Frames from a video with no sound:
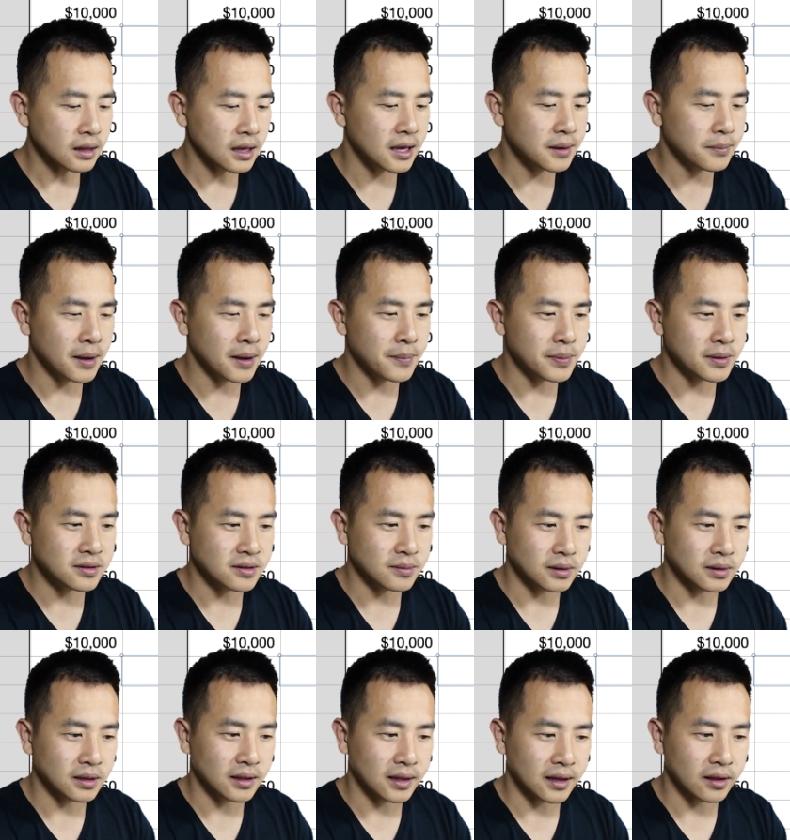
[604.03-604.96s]
It might be
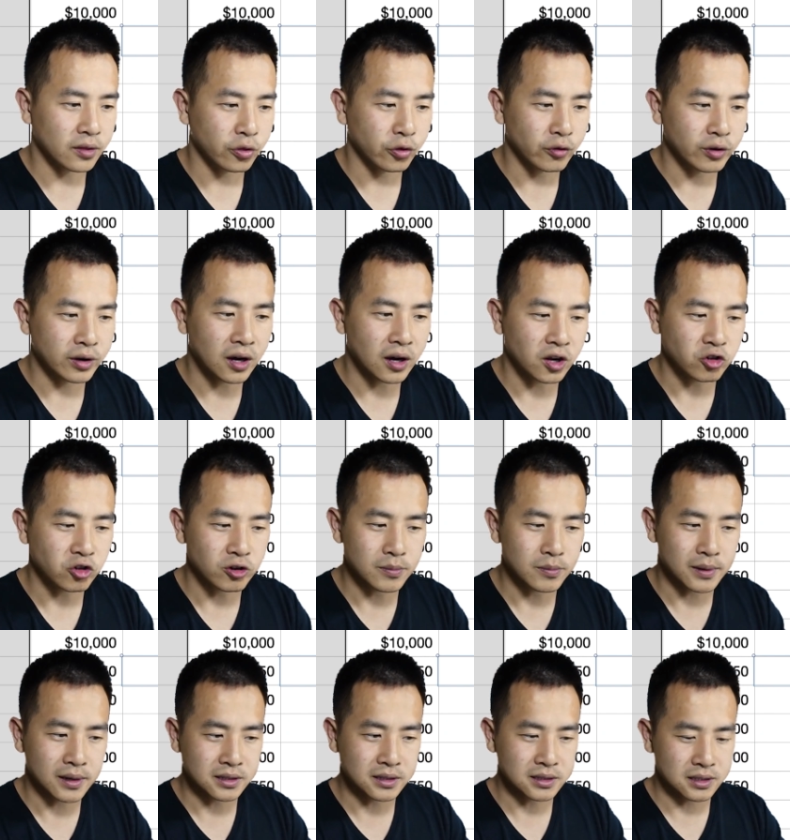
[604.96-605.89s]
something like three
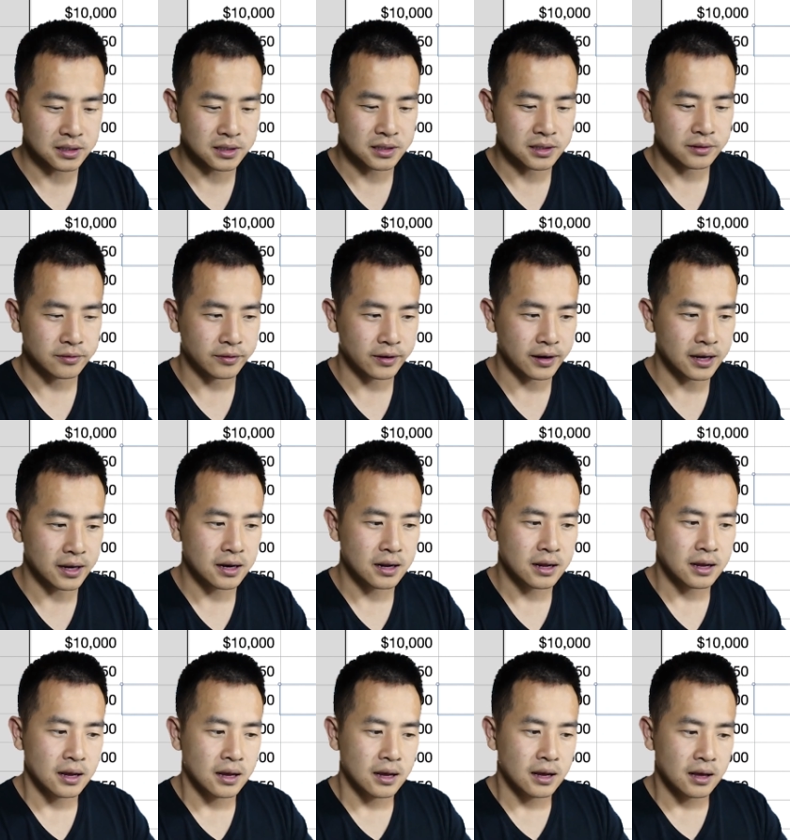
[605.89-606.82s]
hundred months, right?
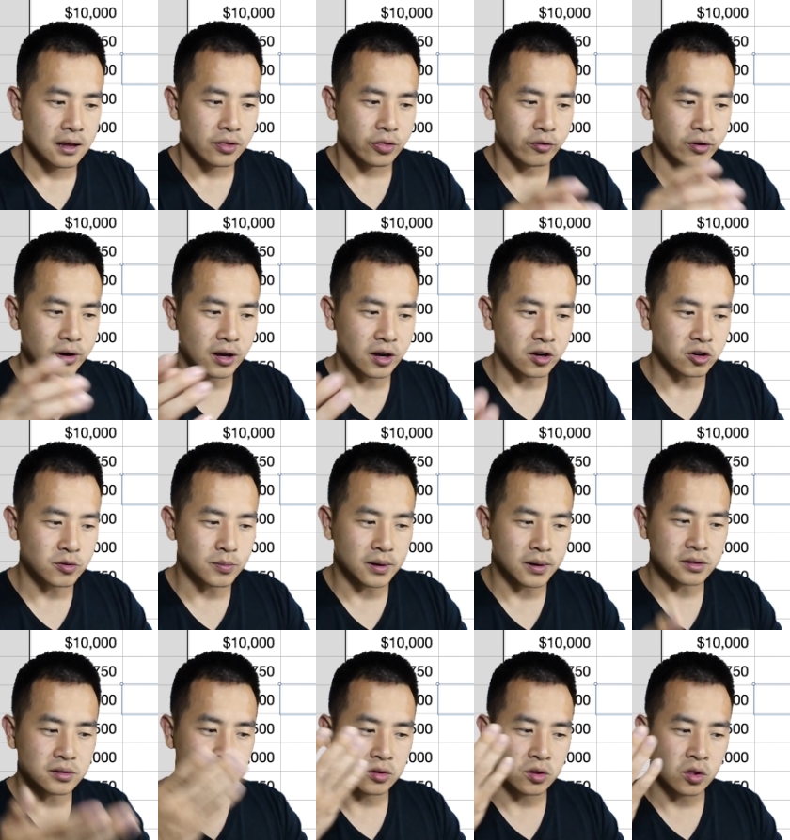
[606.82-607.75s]
three hundred
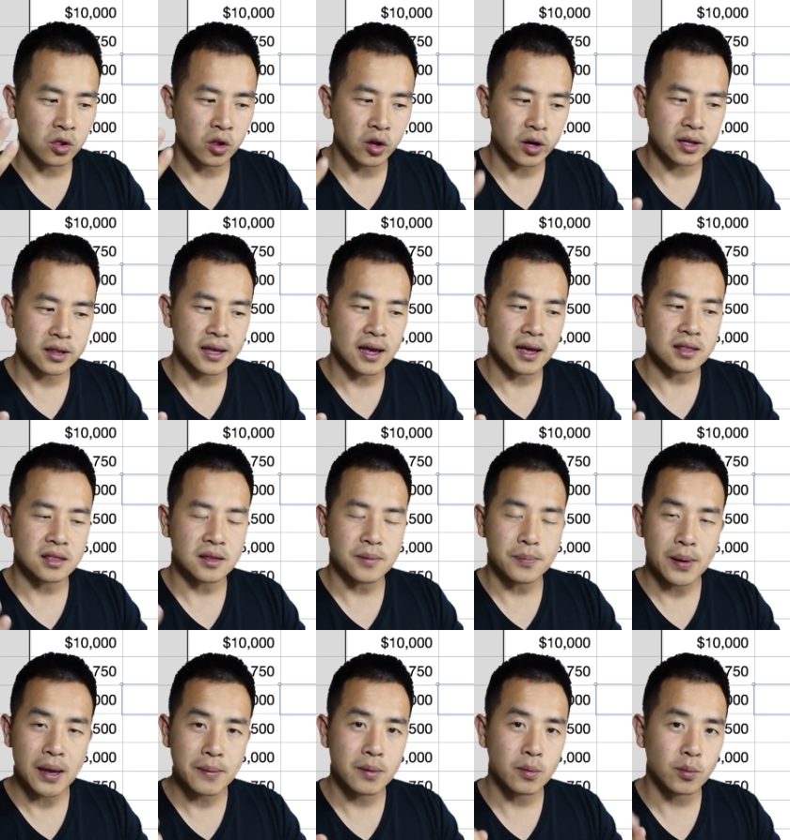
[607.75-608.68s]
months, and look at that, the
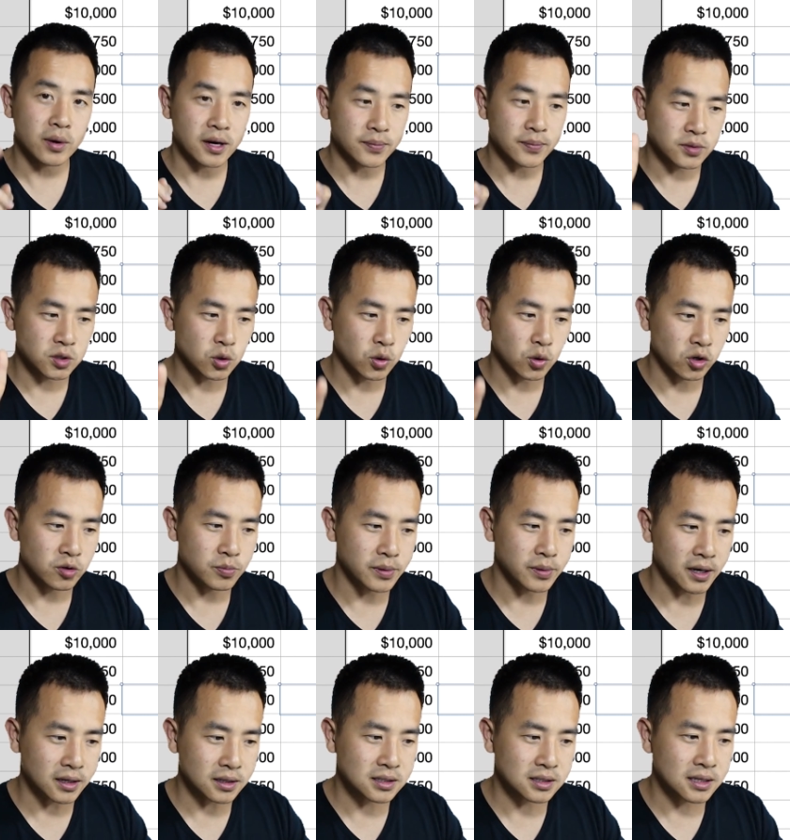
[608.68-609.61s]
payment went up two hundred
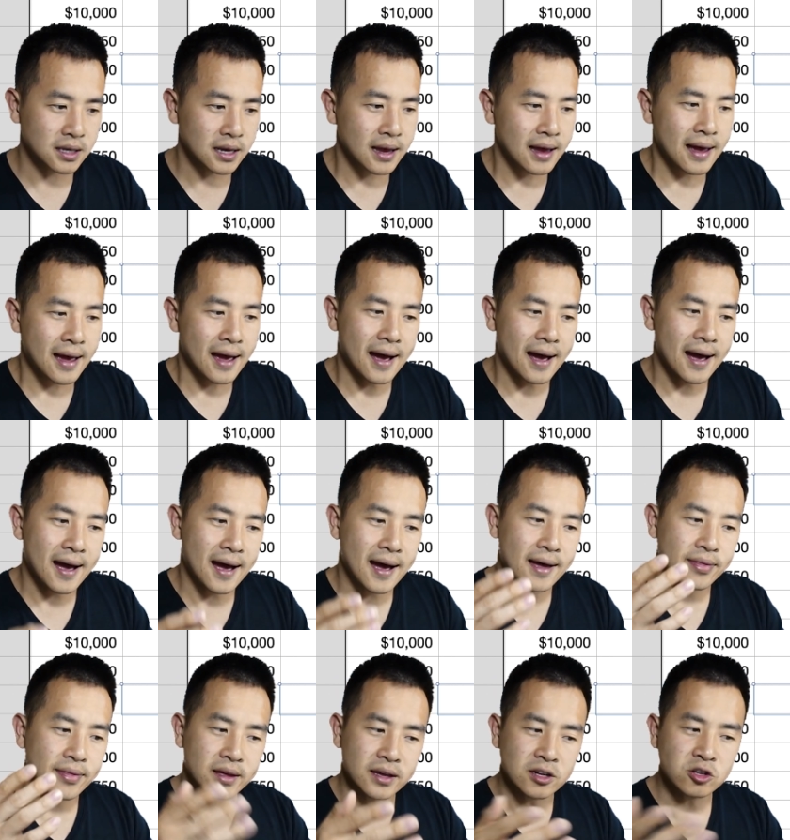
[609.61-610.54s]
bucks,
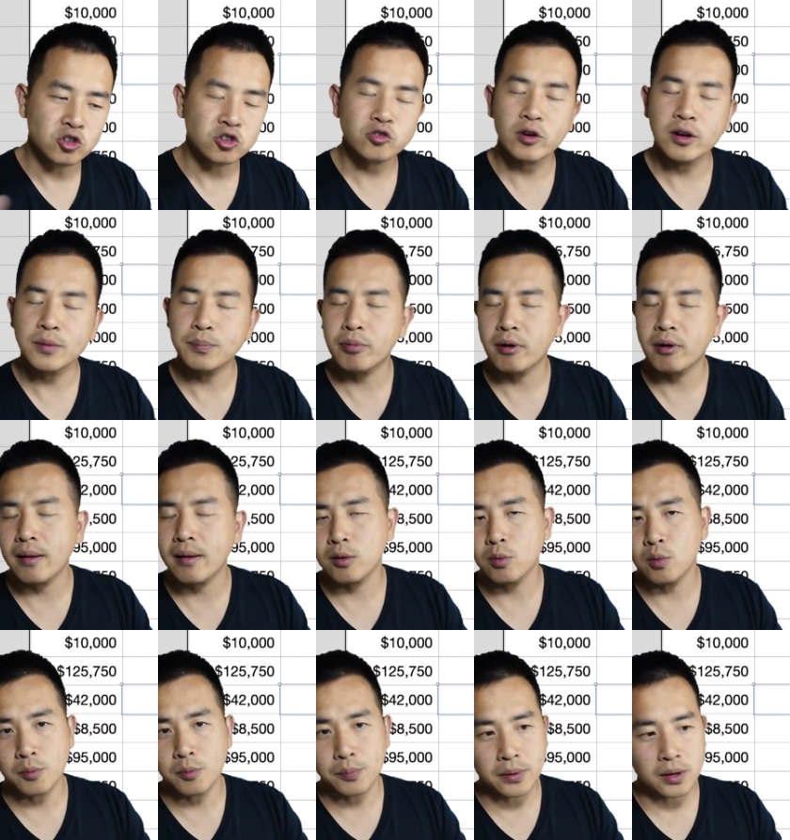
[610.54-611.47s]
and the interest rate
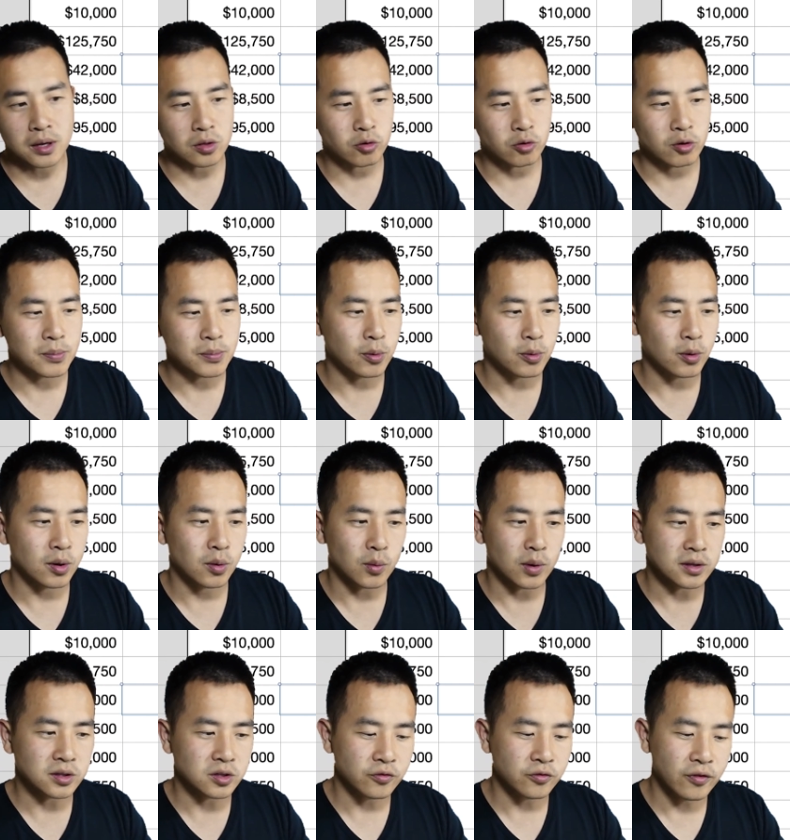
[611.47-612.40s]
probably won't be at three point
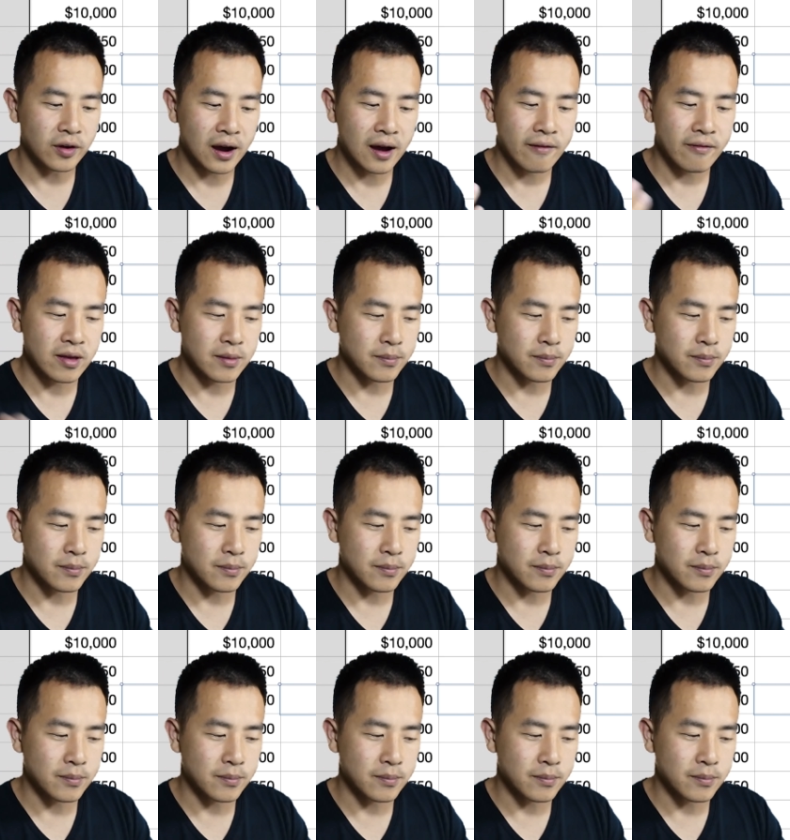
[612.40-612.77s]
one two five.